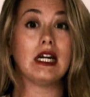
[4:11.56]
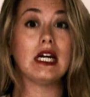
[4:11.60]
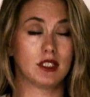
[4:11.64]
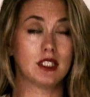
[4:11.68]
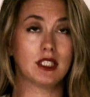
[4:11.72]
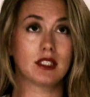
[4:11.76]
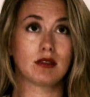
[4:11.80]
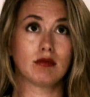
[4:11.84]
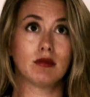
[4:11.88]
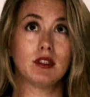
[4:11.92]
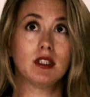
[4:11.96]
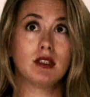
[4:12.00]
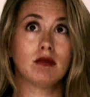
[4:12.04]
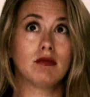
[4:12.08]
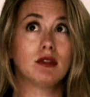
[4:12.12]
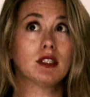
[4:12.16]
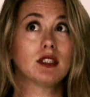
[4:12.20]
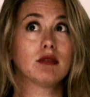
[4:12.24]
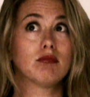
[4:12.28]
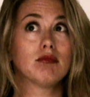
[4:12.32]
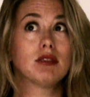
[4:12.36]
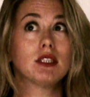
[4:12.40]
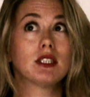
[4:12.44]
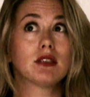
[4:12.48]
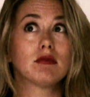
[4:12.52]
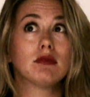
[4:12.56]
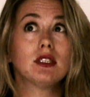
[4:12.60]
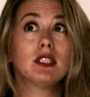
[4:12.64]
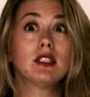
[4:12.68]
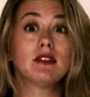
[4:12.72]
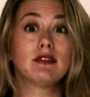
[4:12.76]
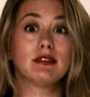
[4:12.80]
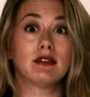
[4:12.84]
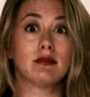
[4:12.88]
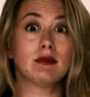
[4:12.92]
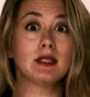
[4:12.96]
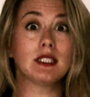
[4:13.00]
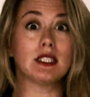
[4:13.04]
This one was a big
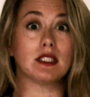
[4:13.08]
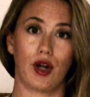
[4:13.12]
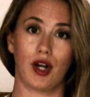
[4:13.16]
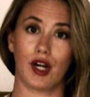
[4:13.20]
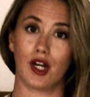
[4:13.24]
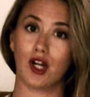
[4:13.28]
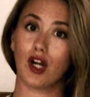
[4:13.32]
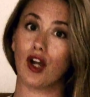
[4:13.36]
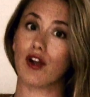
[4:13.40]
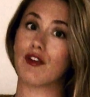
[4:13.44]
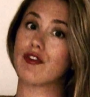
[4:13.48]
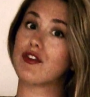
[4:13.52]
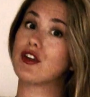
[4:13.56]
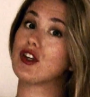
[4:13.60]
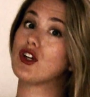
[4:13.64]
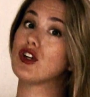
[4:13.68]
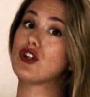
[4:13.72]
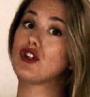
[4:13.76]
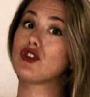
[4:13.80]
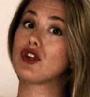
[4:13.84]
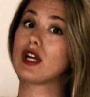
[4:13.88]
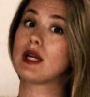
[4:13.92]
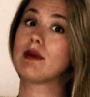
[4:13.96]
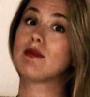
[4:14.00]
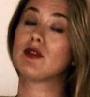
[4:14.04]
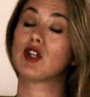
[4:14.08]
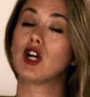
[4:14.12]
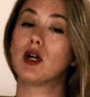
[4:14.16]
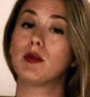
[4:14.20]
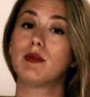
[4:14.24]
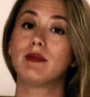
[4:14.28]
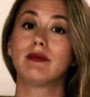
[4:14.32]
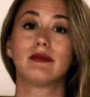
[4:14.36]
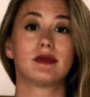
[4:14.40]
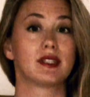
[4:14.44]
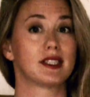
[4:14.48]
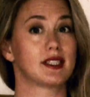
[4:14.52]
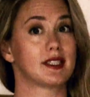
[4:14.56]
one for me. Want to go for your dream job?
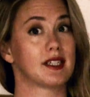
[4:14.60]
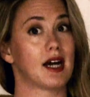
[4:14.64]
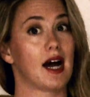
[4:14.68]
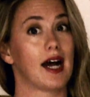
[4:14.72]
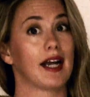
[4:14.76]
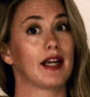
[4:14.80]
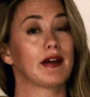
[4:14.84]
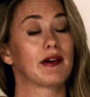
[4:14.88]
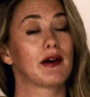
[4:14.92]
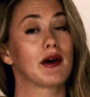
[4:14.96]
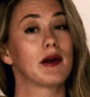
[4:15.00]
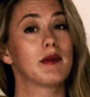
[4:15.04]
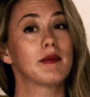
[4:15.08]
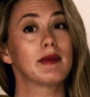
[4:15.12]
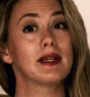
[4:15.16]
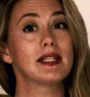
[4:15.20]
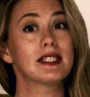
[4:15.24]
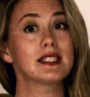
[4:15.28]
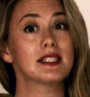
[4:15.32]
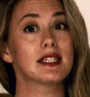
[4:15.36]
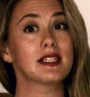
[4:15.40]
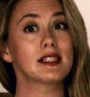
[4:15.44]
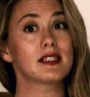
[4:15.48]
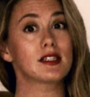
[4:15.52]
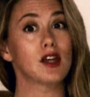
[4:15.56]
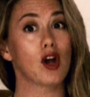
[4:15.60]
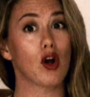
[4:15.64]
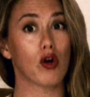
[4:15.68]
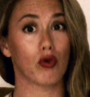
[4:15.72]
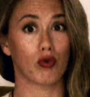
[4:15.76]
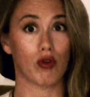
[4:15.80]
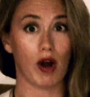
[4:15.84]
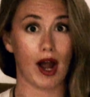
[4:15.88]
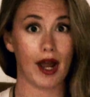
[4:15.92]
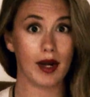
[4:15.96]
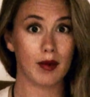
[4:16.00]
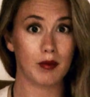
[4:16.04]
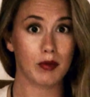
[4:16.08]
Start your own business?
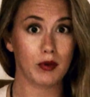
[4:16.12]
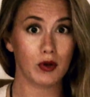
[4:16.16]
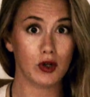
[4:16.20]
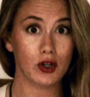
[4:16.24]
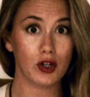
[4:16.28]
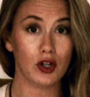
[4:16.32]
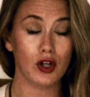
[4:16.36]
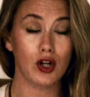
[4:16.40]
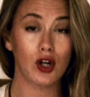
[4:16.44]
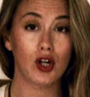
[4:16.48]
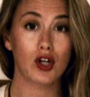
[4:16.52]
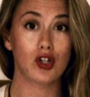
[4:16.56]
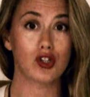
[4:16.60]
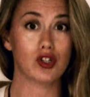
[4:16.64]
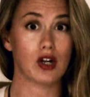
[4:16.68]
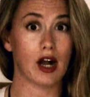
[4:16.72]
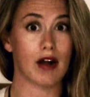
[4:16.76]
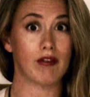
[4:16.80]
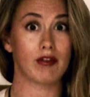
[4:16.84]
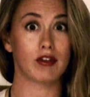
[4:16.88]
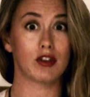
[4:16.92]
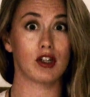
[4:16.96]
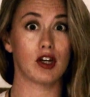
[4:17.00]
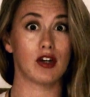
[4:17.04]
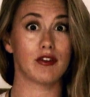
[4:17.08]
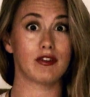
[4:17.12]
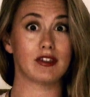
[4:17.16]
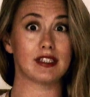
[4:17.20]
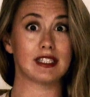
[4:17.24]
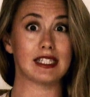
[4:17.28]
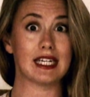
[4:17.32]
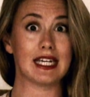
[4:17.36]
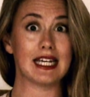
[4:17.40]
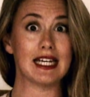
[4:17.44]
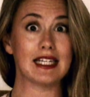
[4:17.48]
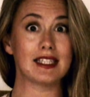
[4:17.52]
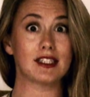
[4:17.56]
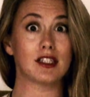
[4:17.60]
Write a book? Travel
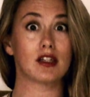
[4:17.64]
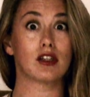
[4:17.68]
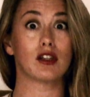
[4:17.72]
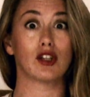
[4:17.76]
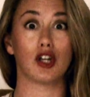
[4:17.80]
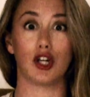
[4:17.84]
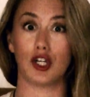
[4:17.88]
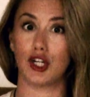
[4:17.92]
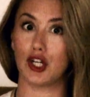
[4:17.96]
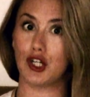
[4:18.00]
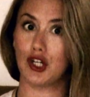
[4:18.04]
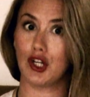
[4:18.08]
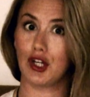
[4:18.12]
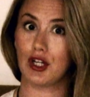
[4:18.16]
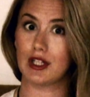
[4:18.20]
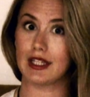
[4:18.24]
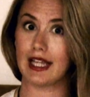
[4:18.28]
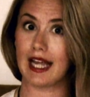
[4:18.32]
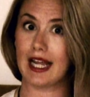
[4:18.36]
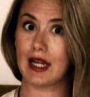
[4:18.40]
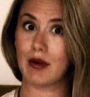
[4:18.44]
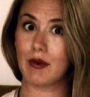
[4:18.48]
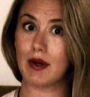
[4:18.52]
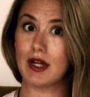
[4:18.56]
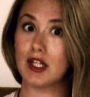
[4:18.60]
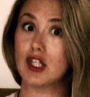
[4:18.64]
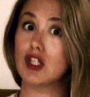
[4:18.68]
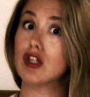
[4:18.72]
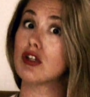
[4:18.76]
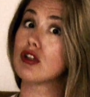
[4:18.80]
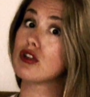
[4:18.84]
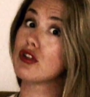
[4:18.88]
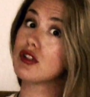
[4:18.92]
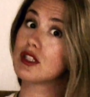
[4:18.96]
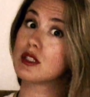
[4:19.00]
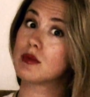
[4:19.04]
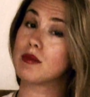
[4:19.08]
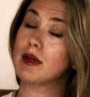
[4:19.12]
overseas? Learn a new language?
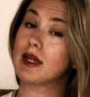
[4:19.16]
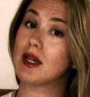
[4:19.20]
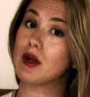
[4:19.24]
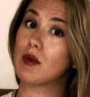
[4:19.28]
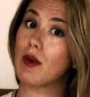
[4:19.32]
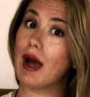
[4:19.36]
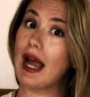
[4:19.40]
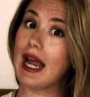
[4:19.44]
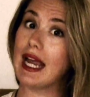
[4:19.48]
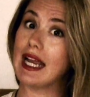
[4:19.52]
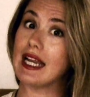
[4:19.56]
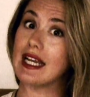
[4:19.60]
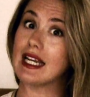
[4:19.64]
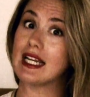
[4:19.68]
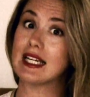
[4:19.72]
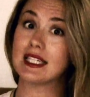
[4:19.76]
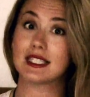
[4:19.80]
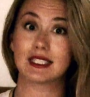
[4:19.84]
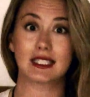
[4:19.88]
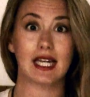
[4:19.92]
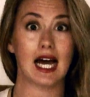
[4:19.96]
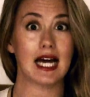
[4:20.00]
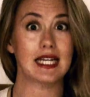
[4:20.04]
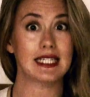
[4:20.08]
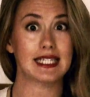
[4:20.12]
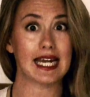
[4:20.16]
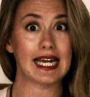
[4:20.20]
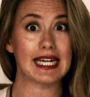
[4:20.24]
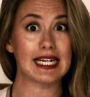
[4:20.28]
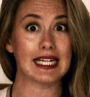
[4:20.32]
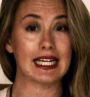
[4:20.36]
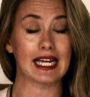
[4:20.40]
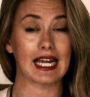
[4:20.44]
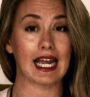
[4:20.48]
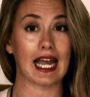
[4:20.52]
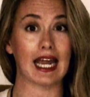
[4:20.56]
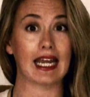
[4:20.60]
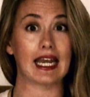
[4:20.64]
Lose a bit of weight? Start
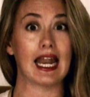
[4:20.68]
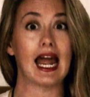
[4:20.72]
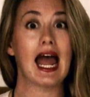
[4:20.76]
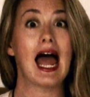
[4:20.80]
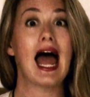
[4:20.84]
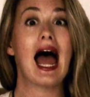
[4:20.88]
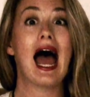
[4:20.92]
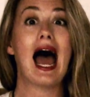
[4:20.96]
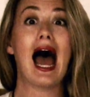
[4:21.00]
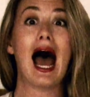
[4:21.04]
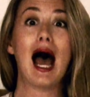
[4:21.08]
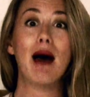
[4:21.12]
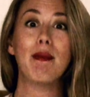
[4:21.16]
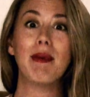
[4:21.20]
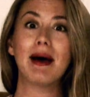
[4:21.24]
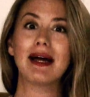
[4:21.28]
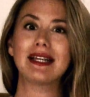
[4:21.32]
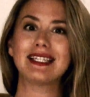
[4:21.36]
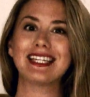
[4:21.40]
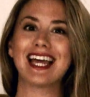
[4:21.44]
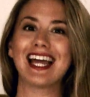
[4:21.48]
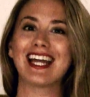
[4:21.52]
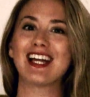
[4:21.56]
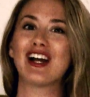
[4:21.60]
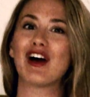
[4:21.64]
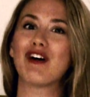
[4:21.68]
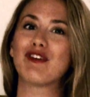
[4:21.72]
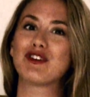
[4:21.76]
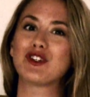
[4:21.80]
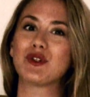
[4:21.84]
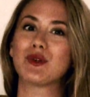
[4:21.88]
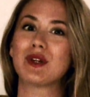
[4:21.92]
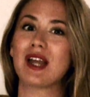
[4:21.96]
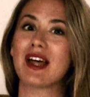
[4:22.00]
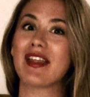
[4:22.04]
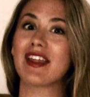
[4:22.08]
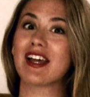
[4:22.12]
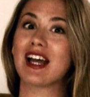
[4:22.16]
dating again? How about take off
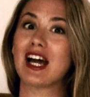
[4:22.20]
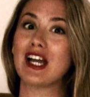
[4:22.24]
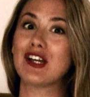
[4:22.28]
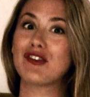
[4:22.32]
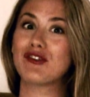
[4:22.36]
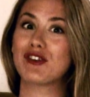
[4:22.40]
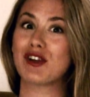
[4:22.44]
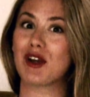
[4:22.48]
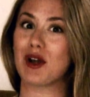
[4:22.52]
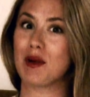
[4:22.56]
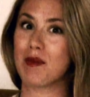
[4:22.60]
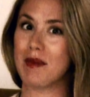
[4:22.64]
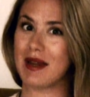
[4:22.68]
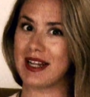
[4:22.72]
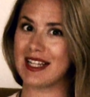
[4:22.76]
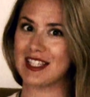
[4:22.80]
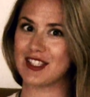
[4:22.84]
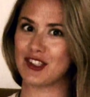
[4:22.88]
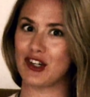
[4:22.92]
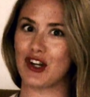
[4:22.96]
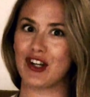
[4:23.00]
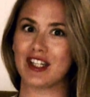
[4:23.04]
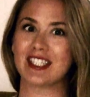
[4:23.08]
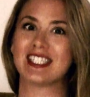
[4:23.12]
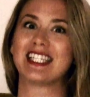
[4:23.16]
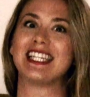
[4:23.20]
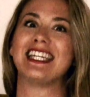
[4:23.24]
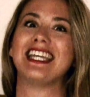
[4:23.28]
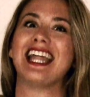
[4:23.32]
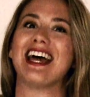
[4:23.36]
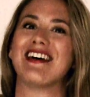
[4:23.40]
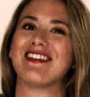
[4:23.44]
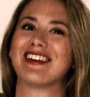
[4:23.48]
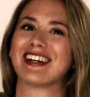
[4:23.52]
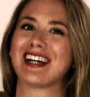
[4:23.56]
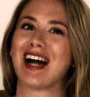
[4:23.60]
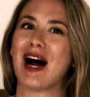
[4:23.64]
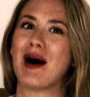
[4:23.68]
to another country on a minute's notice and
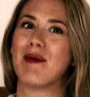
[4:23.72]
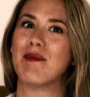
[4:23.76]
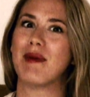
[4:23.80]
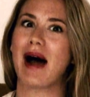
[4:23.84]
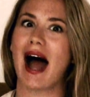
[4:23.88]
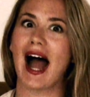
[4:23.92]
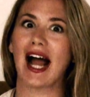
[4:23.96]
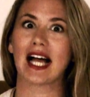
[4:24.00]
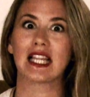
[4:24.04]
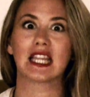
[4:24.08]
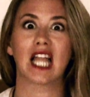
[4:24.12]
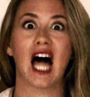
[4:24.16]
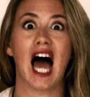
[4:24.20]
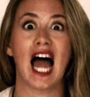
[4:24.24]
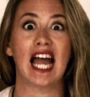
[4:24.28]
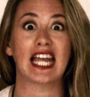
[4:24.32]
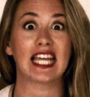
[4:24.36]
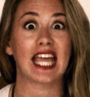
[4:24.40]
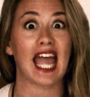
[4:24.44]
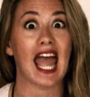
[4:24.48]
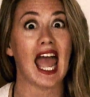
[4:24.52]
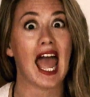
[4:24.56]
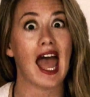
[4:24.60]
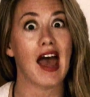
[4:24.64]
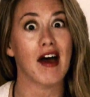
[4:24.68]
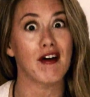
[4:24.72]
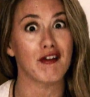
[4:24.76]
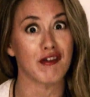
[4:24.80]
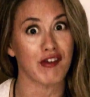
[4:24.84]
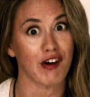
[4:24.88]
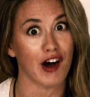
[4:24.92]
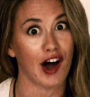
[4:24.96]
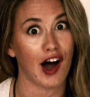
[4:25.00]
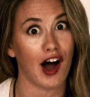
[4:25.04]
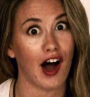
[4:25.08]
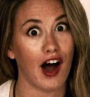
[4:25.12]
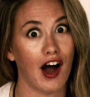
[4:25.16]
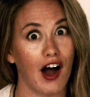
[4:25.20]
never come back, like
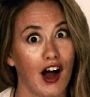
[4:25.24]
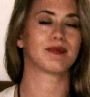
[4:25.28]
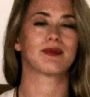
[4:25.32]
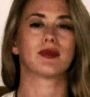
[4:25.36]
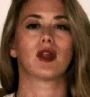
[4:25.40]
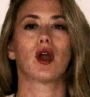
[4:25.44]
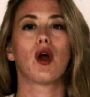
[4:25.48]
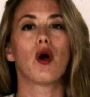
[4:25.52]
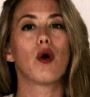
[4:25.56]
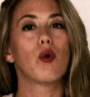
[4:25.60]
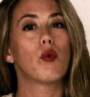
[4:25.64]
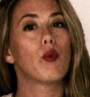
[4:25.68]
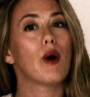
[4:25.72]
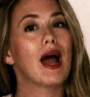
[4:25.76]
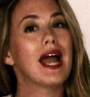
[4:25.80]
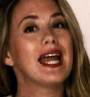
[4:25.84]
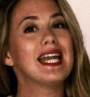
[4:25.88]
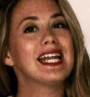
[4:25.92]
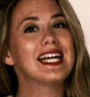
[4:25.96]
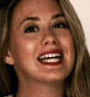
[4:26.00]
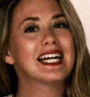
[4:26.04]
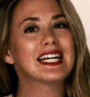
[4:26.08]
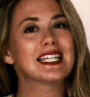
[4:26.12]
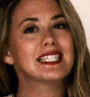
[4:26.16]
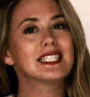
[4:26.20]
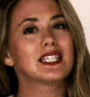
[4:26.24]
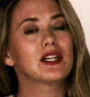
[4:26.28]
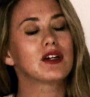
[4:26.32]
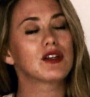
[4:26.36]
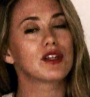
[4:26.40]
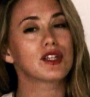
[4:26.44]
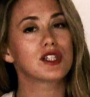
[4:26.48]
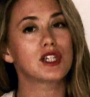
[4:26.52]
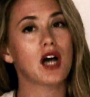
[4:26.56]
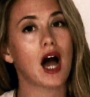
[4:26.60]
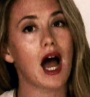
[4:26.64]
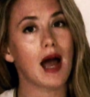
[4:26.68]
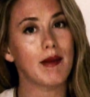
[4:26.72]
ever? Waiting until
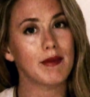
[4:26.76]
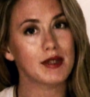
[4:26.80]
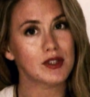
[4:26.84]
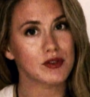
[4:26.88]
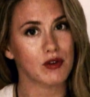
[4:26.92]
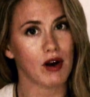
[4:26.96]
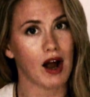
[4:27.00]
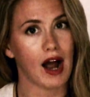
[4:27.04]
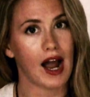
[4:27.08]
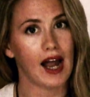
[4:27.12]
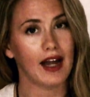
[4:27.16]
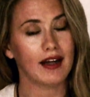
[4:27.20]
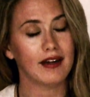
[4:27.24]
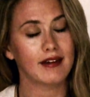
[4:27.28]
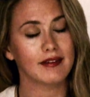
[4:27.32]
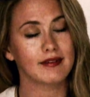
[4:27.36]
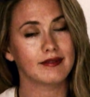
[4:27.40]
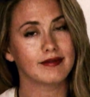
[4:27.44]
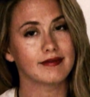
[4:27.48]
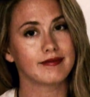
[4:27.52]
the time is right